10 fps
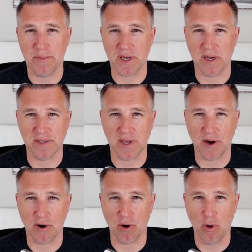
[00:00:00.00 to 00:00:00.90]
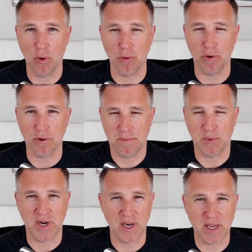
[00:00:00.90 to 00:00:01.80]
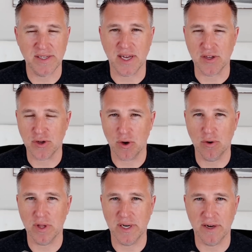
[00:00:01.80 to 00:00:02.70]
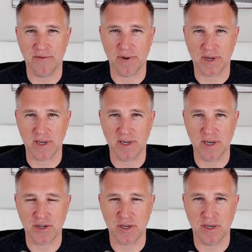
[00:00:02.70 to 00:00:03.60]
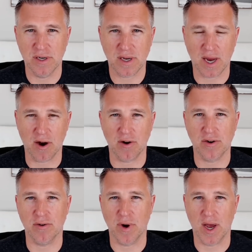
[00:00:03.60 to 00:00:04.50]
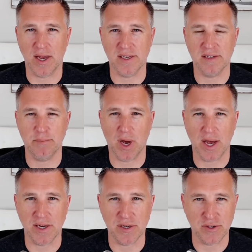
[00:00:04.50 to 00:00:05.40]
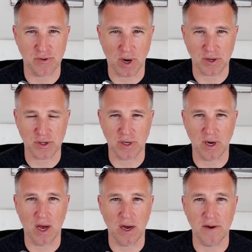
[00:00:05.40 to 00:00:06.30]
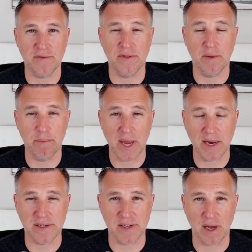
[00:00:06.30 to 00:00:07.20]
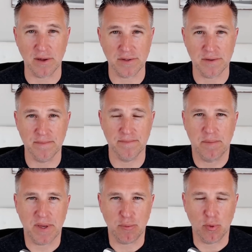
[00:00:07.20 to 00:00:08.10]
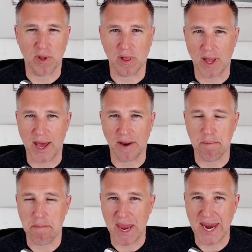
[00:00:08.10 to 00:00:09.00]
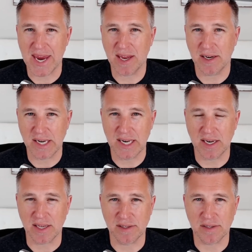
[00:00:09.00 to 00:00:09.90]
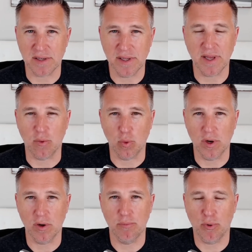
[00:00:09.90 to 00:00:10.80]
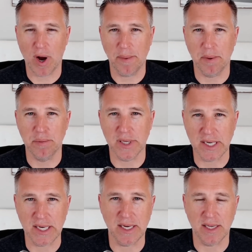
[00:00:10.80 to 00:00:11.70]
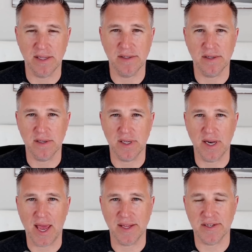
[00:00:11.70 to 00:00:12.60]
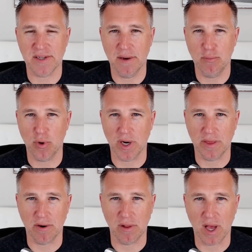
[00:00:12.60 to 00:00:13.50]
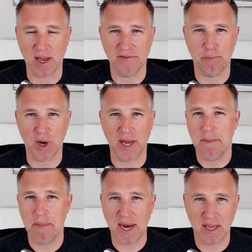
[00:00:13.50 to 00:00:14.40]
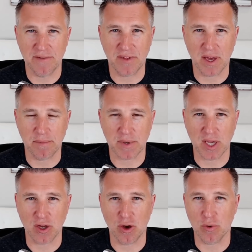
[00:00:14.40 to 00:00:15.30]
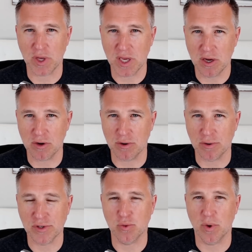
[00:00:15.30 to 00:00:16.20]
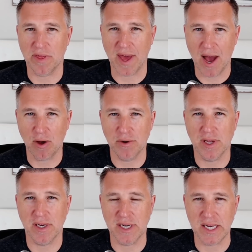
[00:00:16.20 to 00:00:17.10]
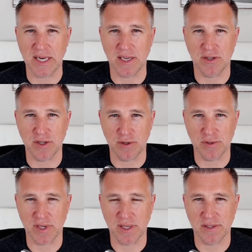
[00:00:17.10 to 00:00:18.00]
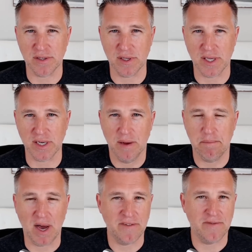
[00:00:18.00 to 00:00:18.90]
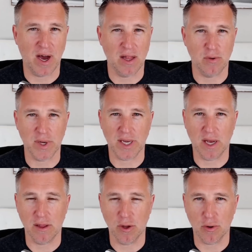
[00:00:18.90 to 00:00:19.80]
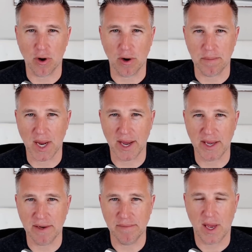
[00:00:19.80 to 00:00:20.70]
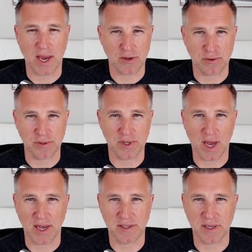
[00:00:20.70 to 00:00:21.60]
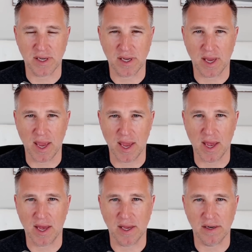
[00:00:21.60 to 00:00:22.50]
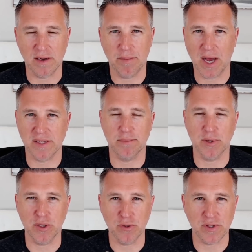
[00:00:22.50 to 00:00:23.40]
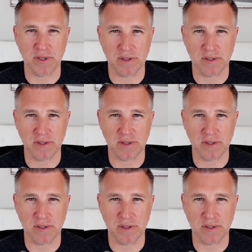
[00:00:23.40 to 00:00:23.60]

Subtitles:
because they are older, but it is a totally different condition characterized by destruction of the beta cells. People with LADA may need insulin. They will probably need insulin at some point in their life, but many of them can go years without needing to use insulin by following a low-carb diet, exercising, and possibly using